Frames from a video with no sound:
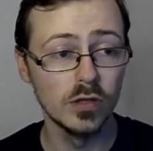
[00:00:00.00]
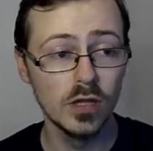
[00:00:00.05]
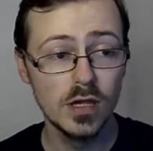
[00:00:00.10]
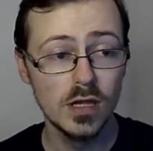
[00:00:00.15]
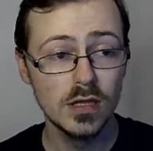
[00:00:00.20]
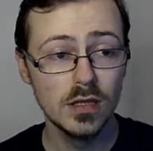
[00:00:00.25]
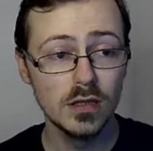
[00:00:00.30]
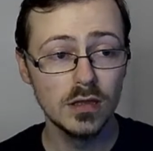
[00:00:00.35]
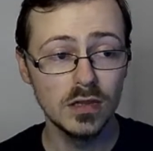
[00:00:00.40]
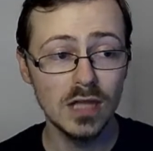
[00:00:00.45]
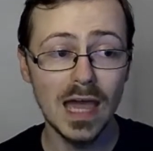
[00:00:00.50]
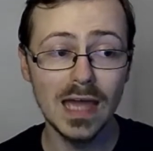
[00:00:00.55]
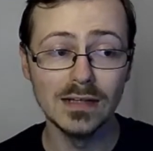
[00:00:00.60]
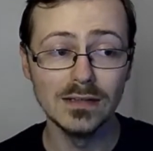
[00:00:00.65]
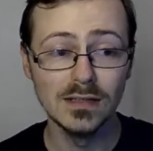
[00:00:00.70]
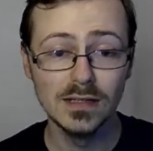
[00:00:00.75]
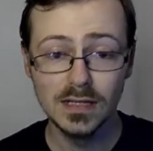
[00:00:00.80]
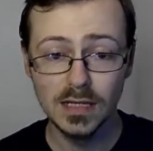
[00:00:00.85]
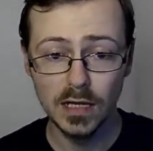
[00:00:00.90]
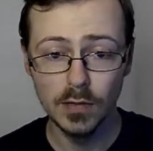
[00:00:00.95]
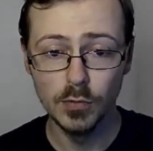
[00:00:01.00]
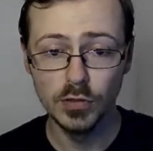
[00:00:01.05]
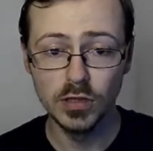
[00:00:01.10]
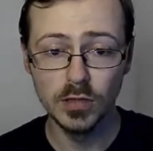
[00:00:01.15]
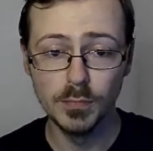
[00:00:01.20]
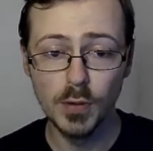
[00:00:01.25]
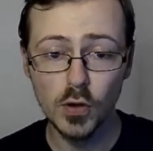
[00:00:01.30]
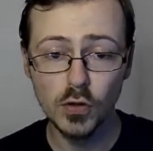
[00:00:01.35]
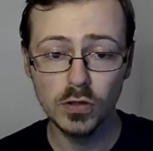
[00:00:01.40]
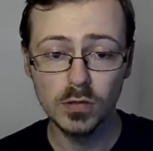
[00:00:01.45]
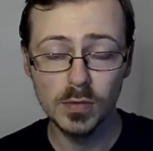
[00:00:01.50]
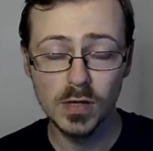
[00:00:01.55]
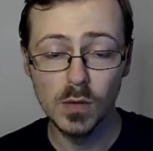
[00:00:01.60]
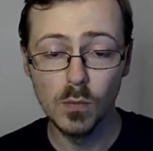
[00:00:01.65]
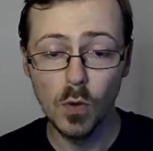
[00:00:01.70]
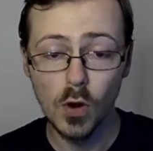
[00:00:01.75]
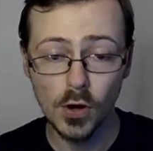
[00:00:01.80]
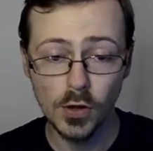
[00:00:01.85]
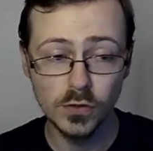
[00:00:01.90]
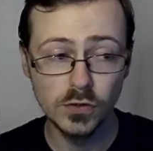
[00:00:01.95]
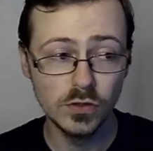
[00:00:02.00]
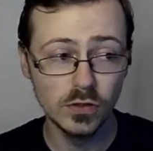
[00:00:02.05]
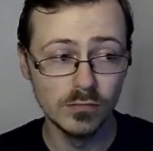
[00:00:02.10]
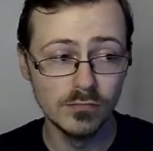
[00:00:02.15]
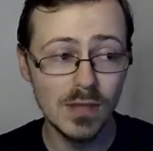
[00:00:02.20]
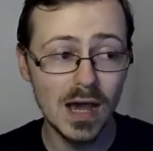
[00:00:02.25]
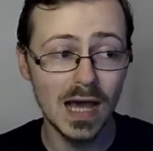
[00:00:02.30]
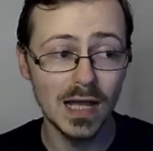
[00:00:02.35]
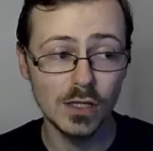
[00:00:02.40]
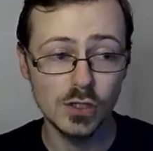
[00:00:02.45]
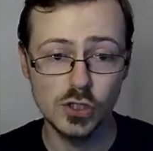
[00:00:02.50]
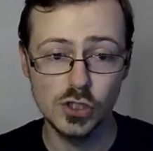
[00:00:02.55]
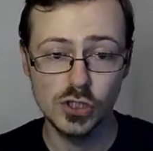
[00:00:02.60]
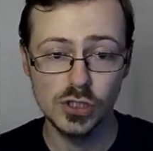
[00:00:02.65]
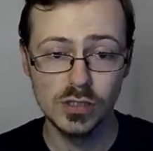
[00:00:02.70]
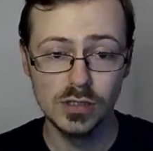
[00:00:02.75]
said it was supposed to be a one-and-done match